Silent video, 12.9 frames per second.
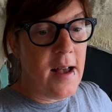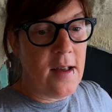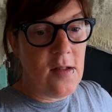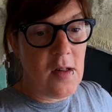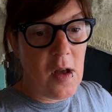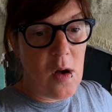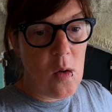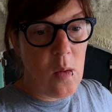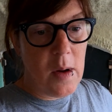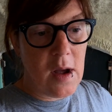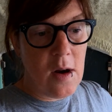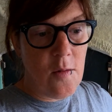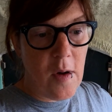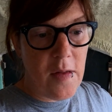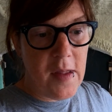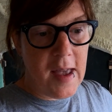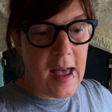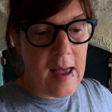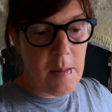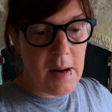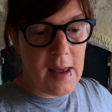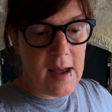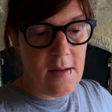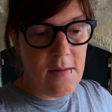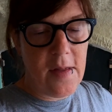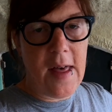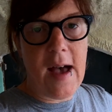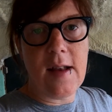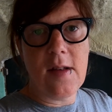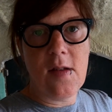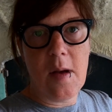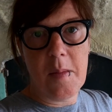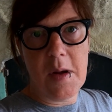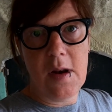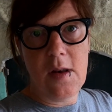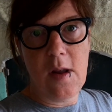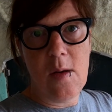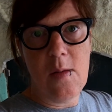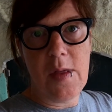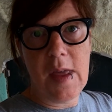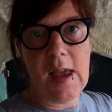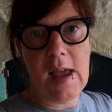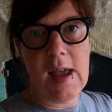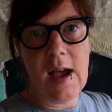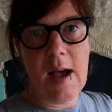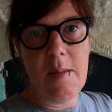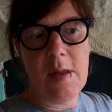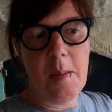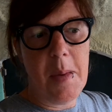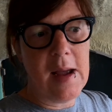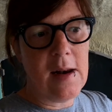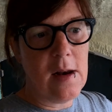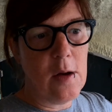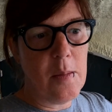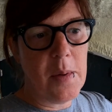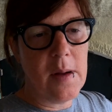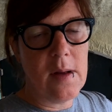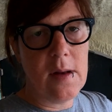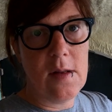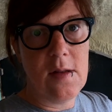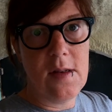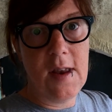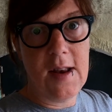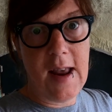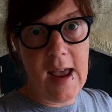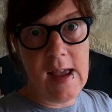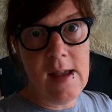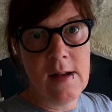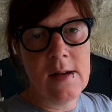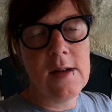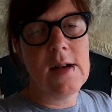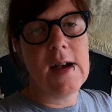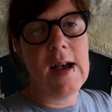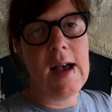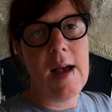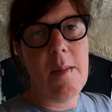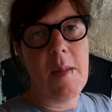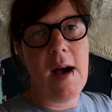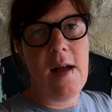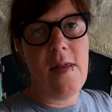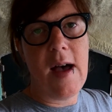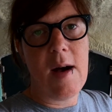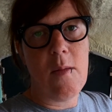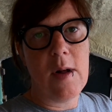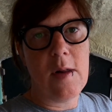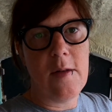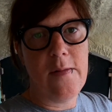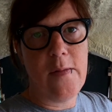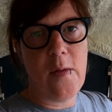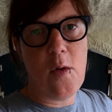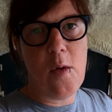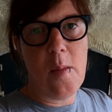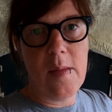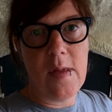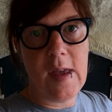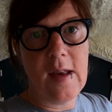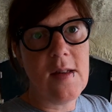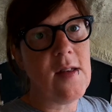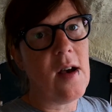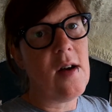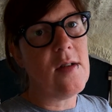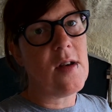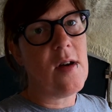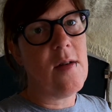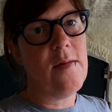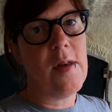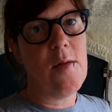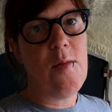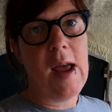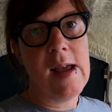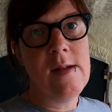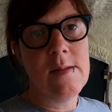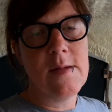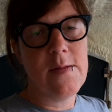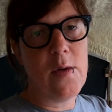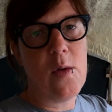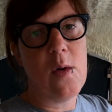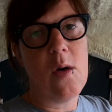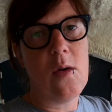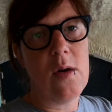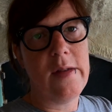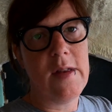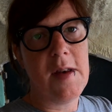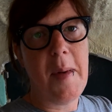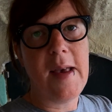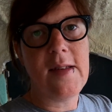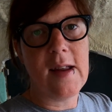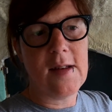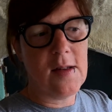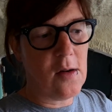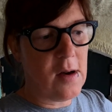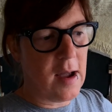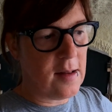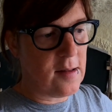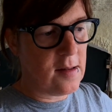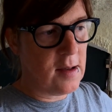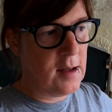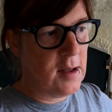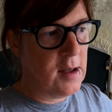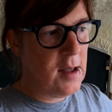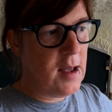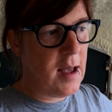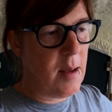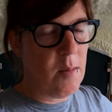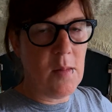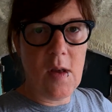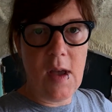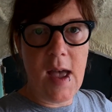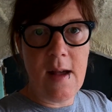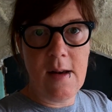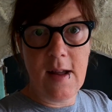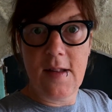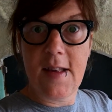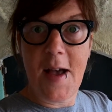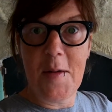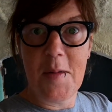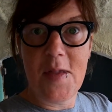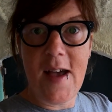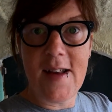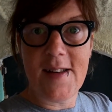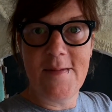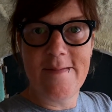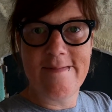So we're going to run the cabling in for that. So I'm going to do the big loop today, and that will form the start of the ring for all of the domestic sockets. So yeah, let's get on with that.